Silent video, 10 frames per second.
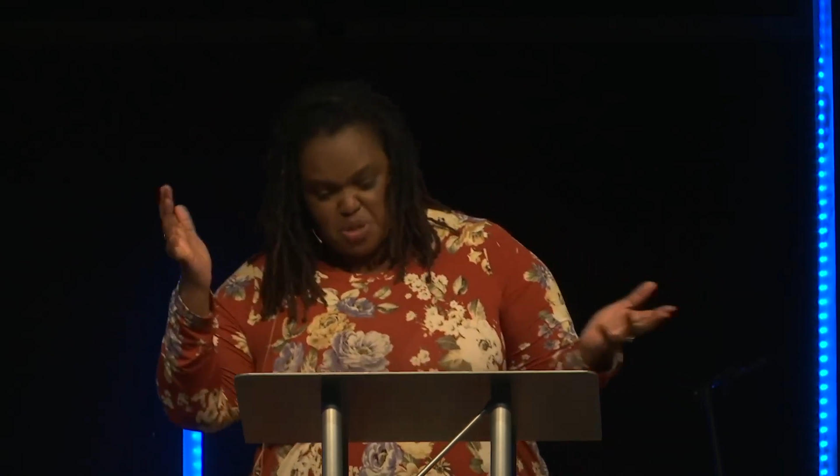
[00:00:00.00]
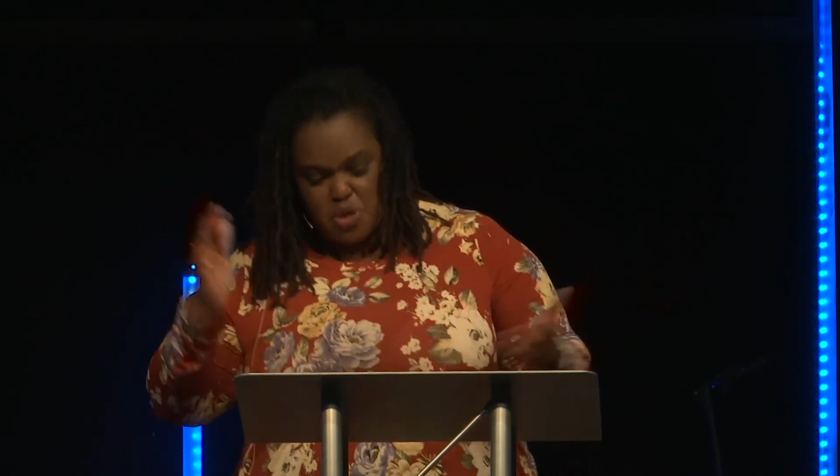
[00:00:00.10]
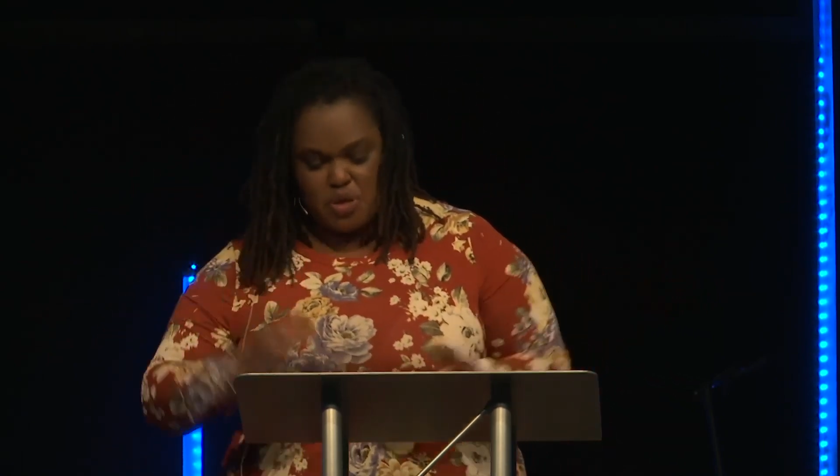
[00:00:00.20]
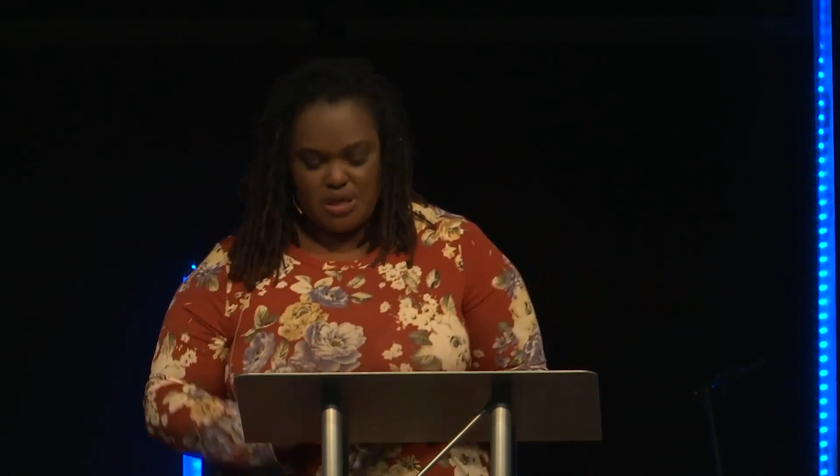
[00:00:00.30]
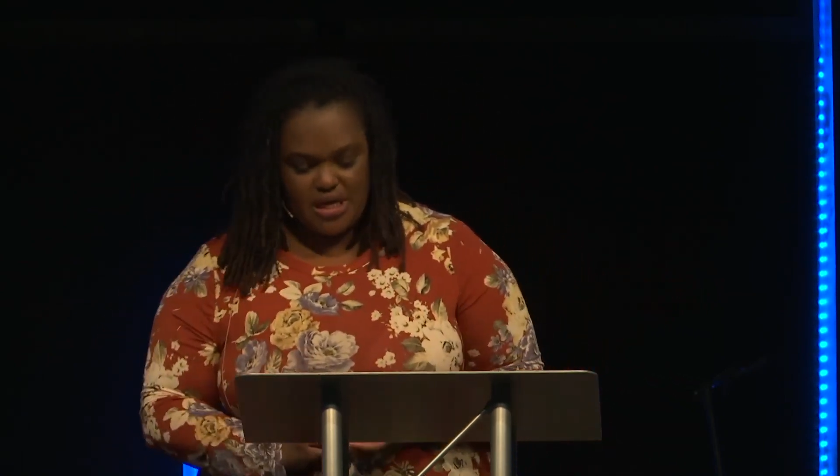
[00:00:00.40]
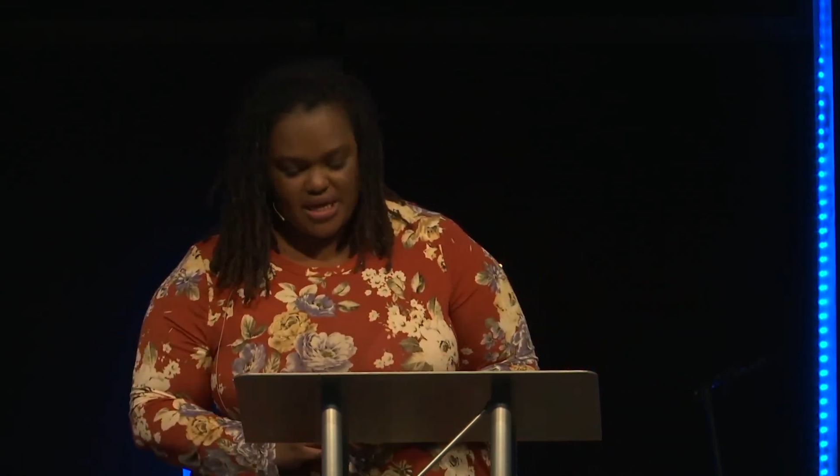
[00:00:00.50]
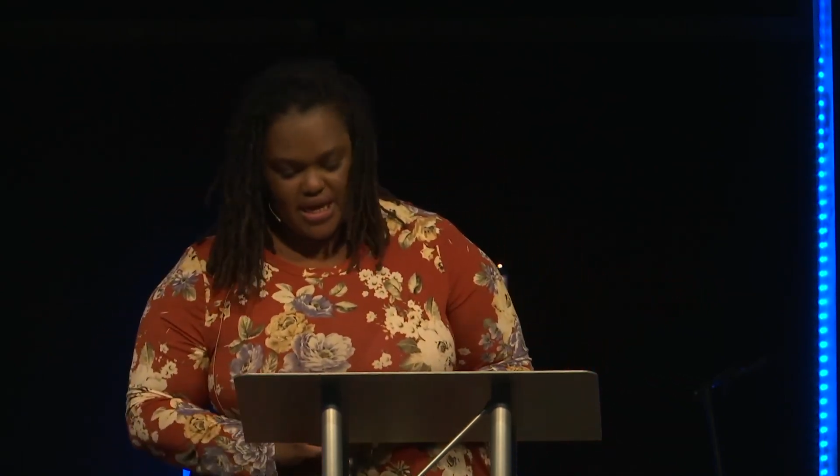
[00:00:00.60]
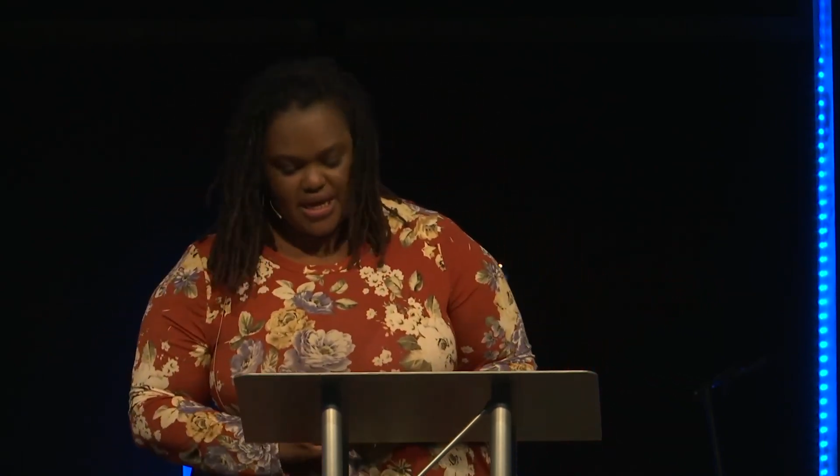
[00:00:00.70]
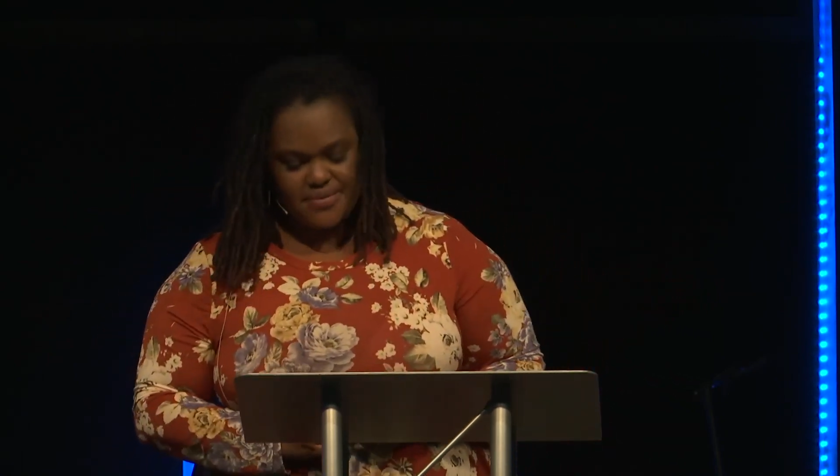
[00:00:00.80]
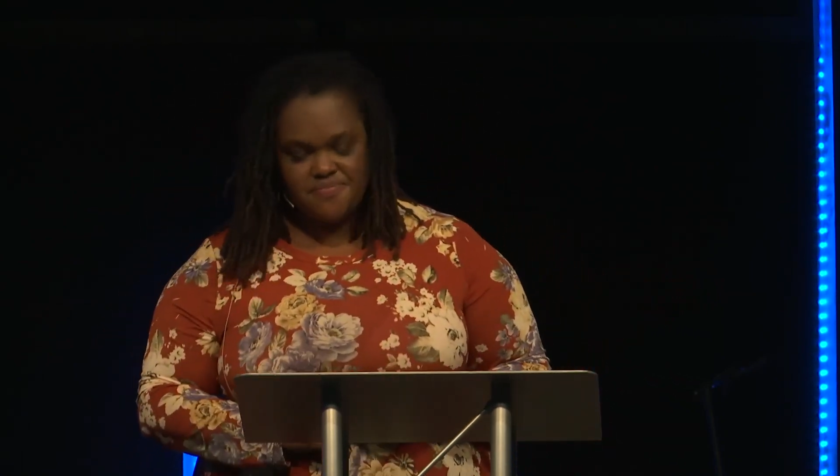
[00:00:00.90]
early
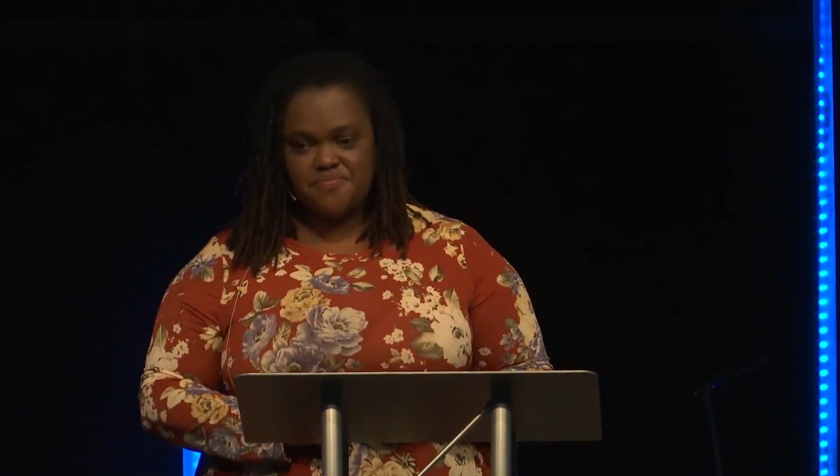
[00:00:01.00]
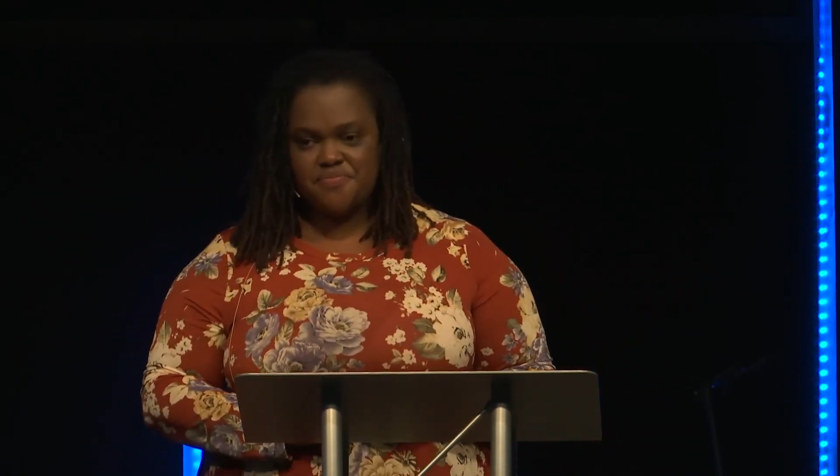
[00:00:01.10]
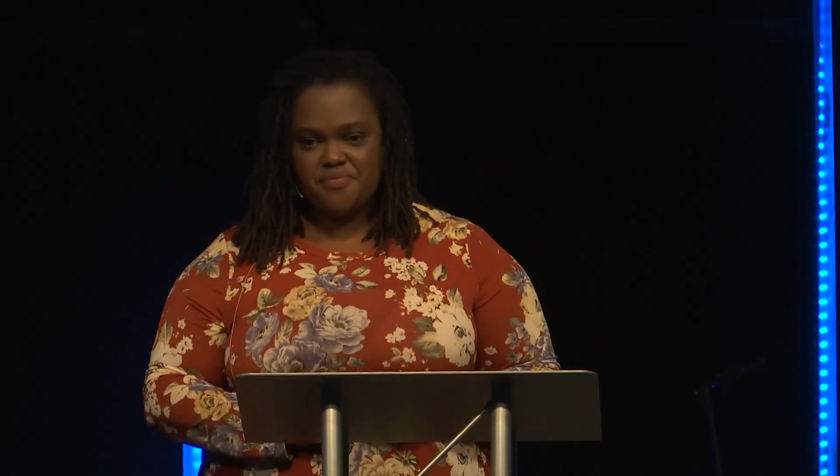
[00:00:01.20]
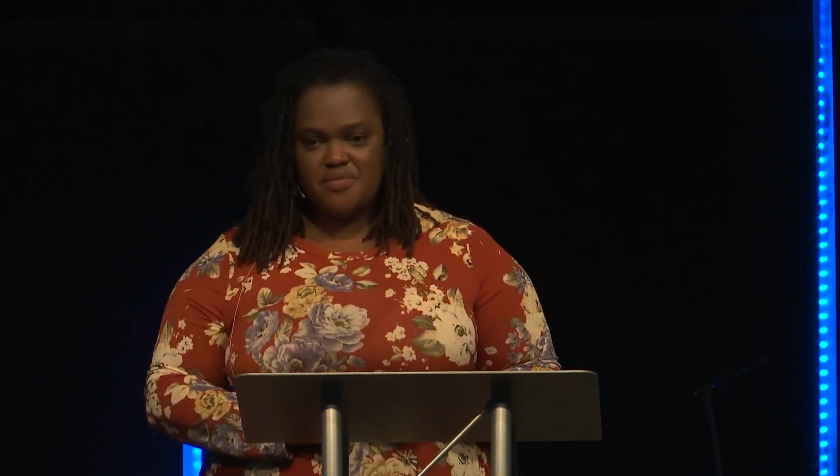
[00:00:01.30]
again,